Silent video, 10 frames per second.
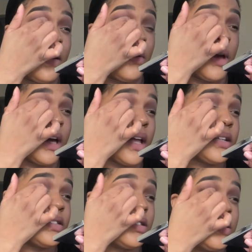Oh my god,
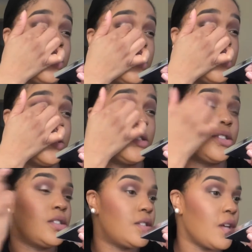it's
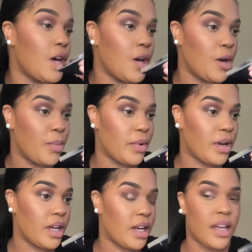so
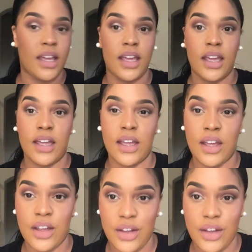pretty.